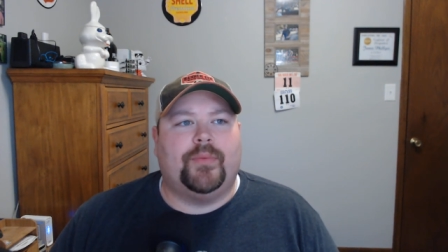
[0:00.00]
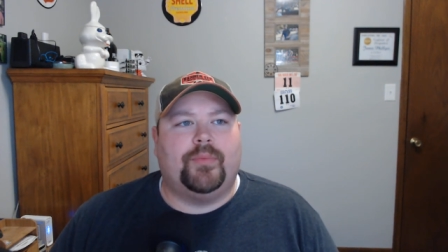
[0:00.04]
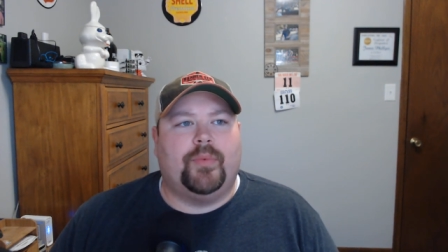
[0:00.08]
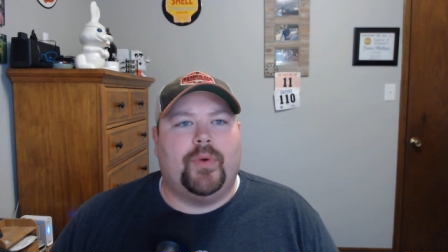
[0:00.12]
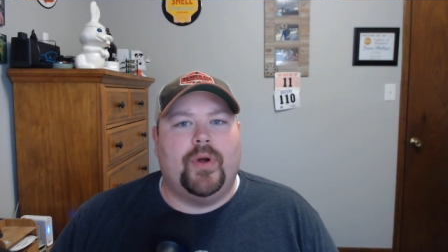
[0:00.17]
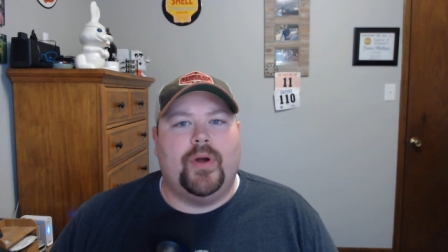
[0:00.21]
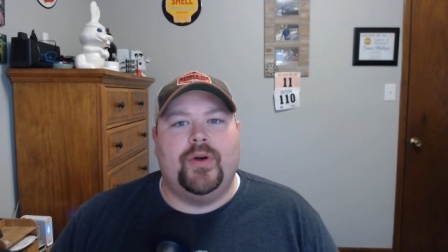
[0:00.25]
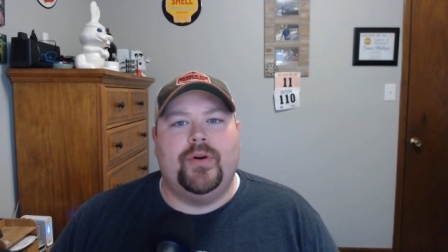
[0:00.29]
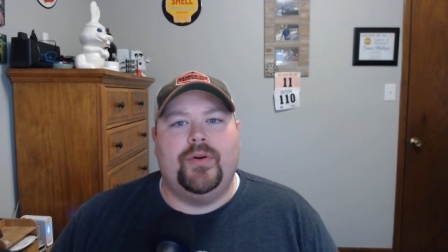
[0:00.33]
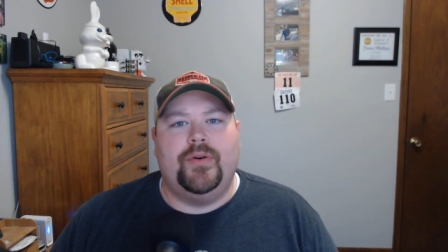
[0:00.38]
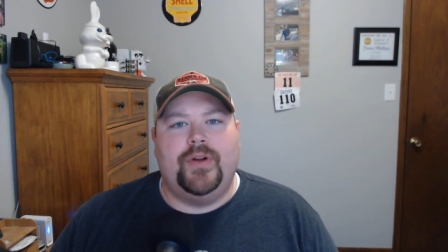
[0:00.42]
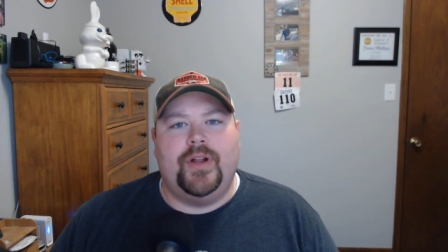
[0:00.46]

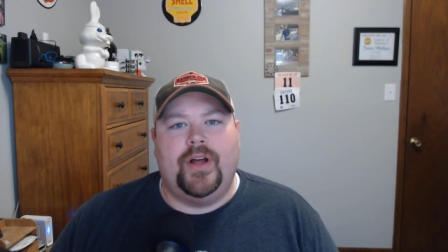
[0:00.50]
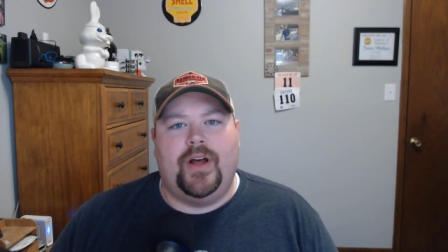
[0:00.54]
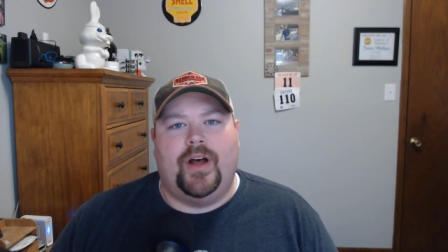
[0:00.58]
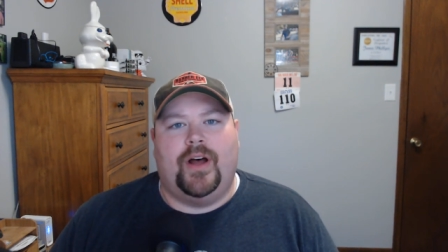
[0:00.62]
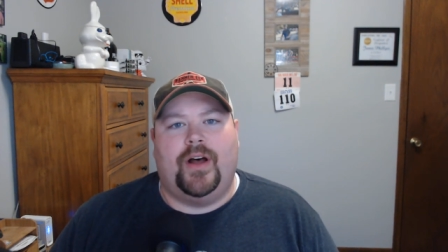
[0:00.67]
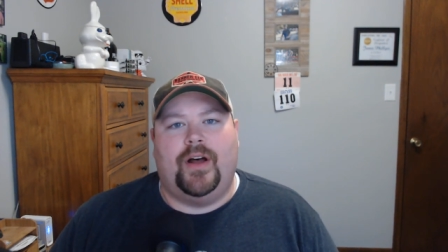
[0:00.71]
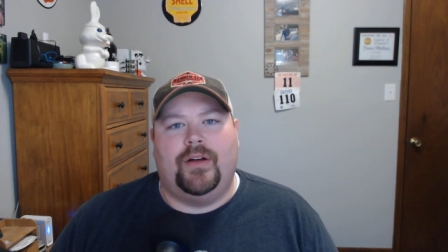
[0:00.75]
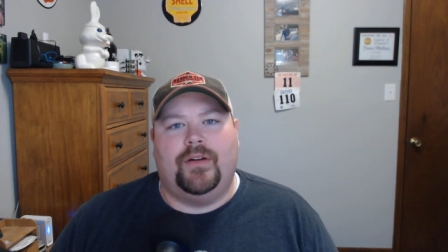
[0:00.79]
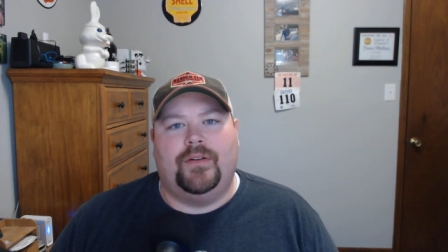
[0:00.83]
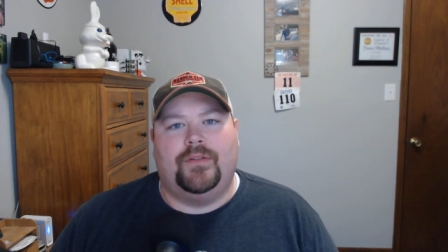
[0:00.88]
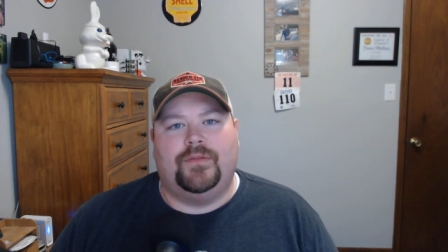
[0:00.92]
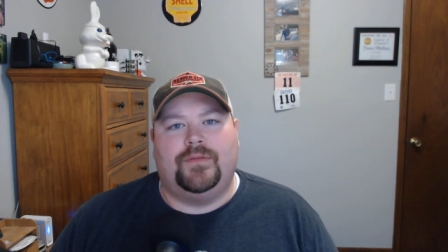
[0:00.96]
road
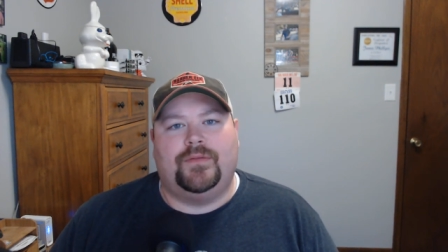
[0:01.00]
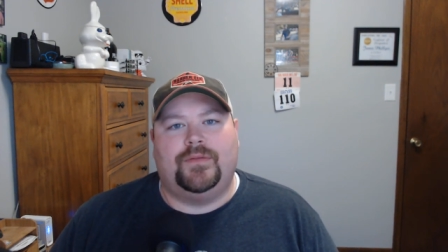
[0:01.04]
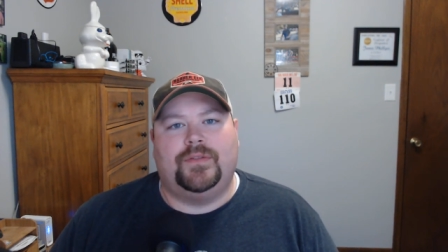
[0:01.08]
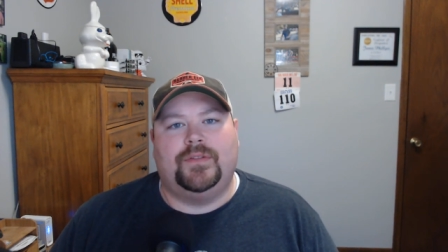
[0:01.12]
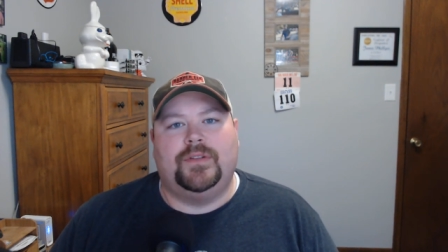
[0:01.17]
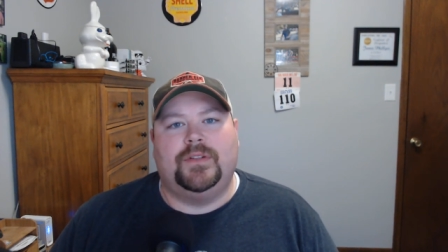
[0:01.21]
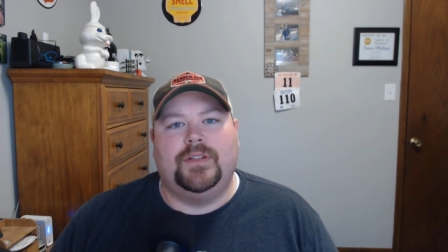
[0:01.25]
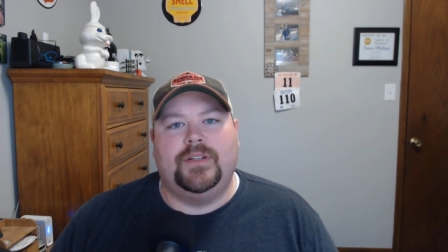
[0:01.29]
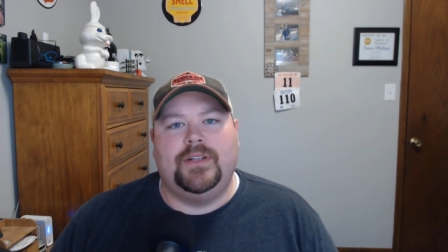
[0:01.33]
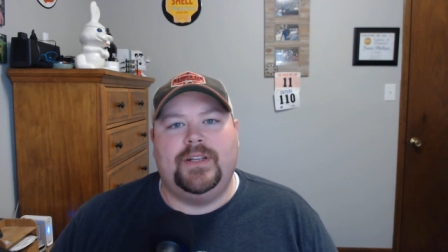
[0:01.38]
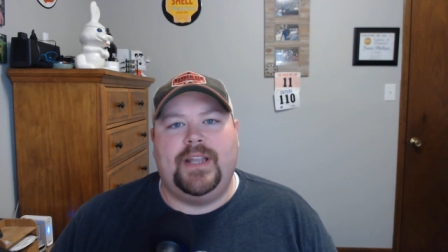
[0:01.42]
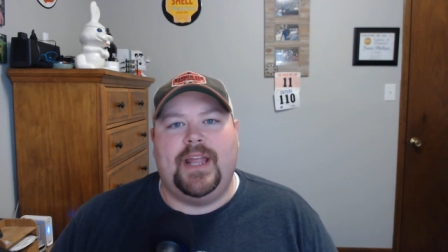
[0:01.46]
of
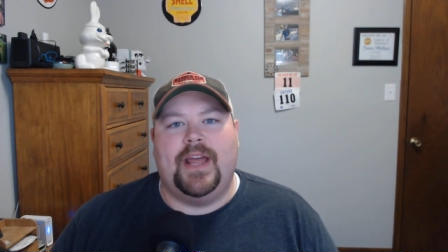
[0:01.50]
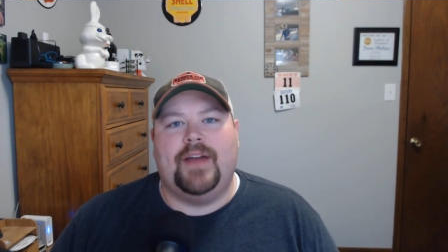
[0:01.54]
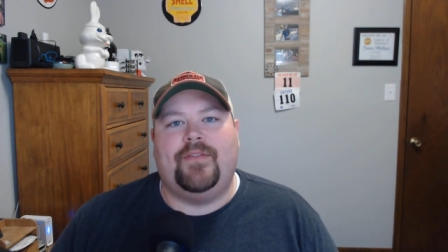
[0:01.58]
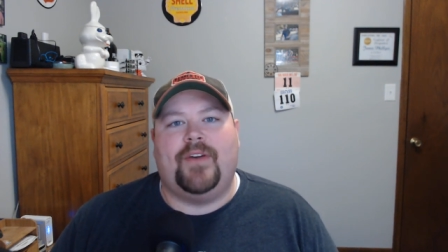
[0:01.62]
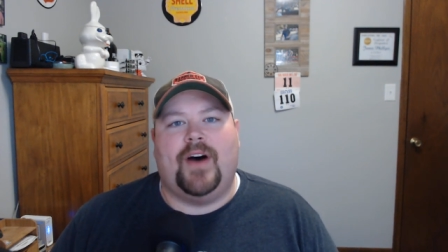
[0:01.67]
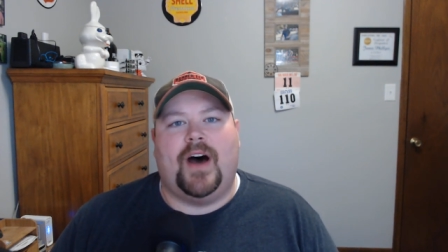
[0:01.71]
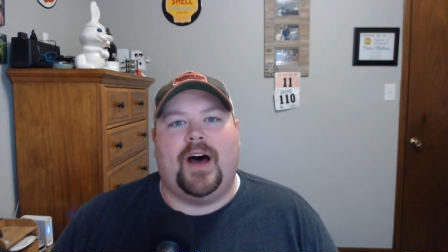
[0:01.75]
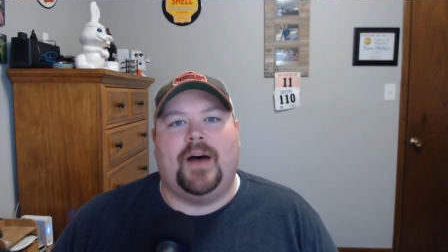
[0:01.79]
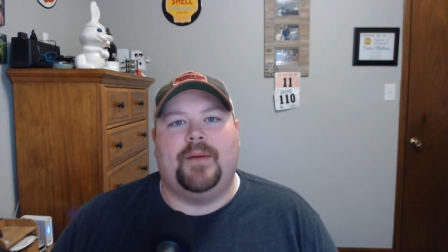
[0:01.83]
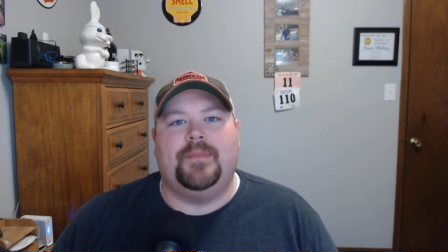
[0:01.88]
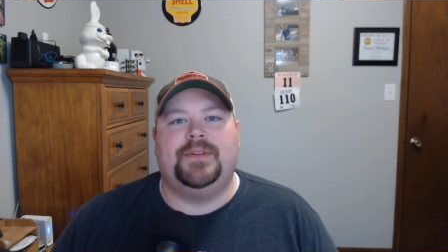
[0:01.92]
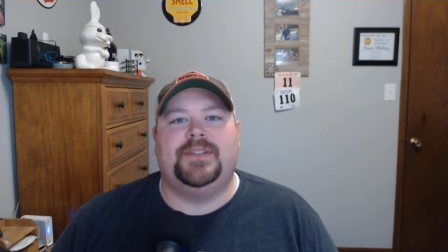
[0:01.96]

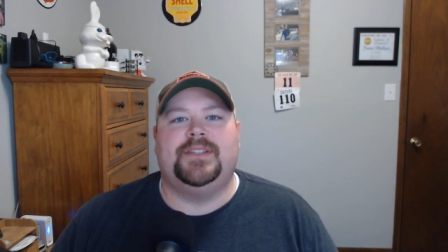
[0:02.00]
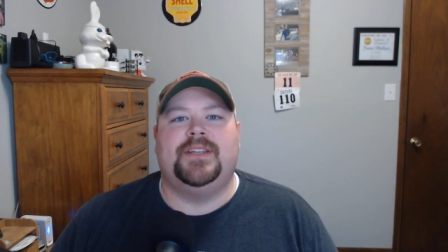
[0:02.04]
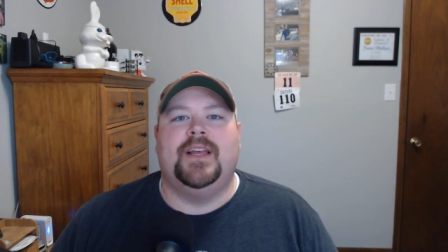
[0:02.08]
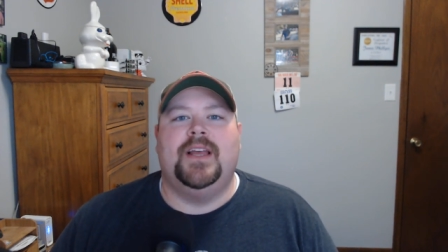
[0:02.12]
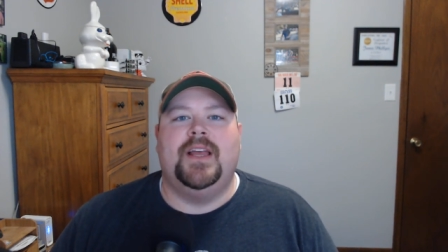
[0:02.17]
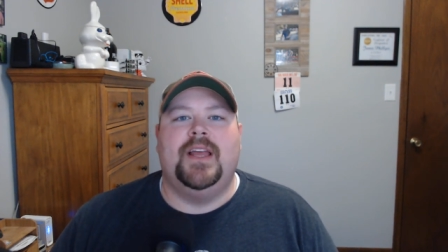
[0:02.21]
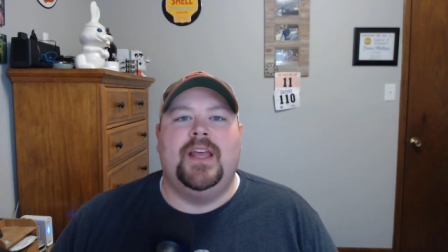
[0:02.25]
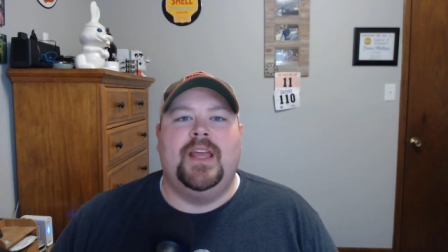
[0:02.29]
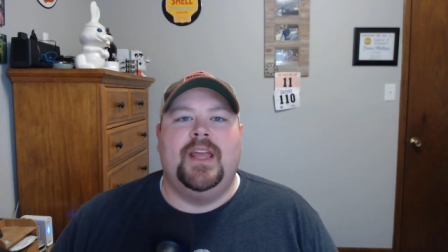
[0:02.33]
DevOps,